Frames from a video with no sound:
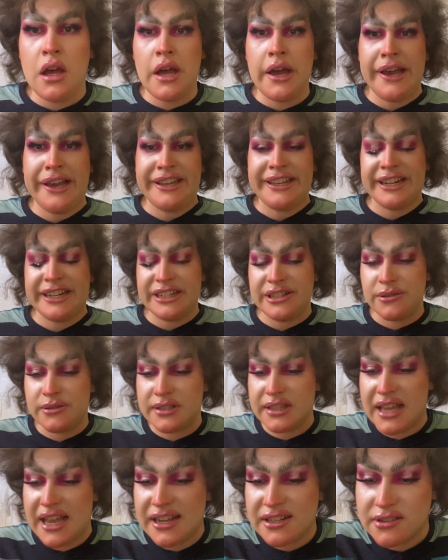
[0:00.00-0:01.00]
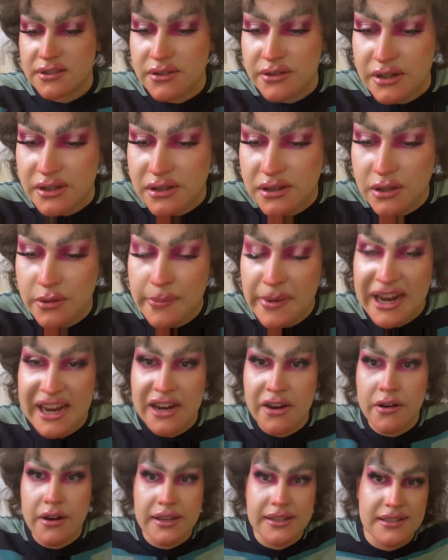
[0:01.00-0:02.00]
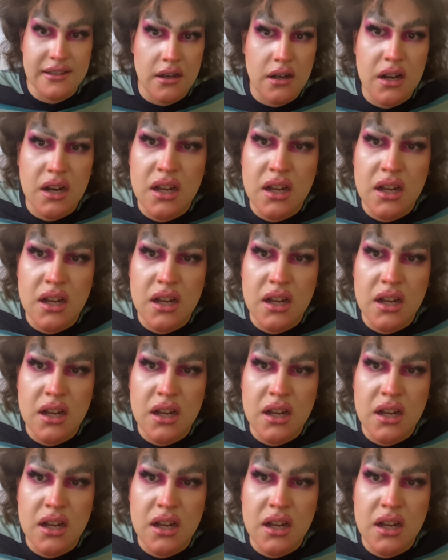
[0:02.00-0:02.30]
I gotta use lash glue to glue my earrings on.